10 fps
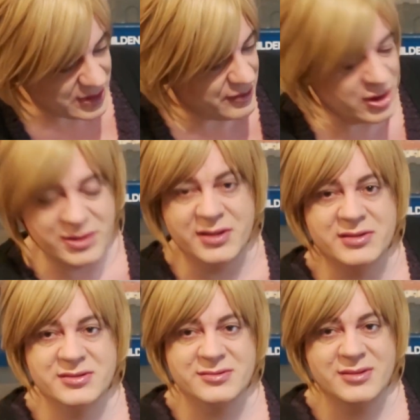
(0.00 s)
Never heard of
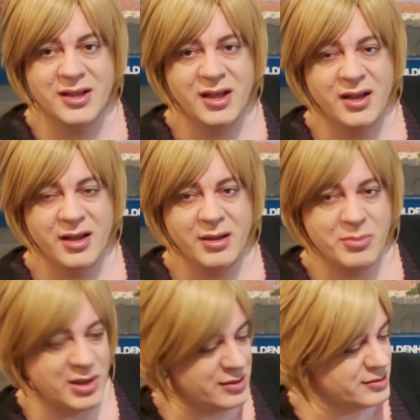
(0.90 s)
this,
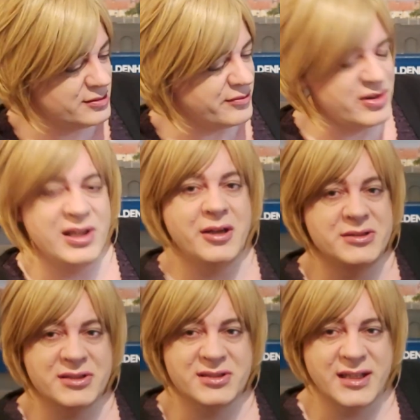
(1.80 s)
but the video
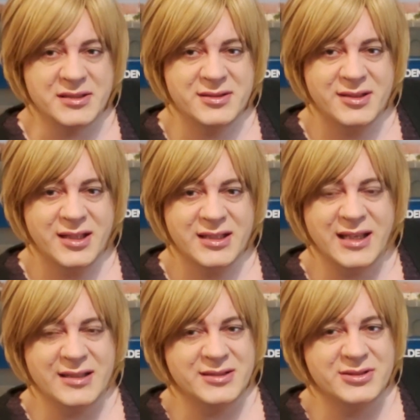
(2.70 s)
just said
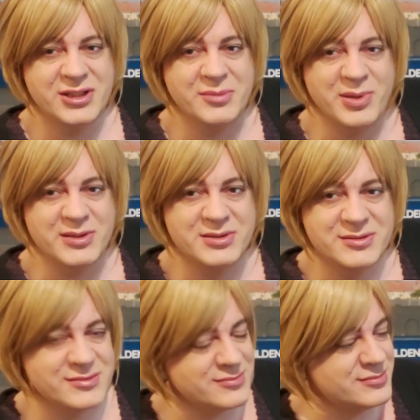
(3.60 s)
get the cheapest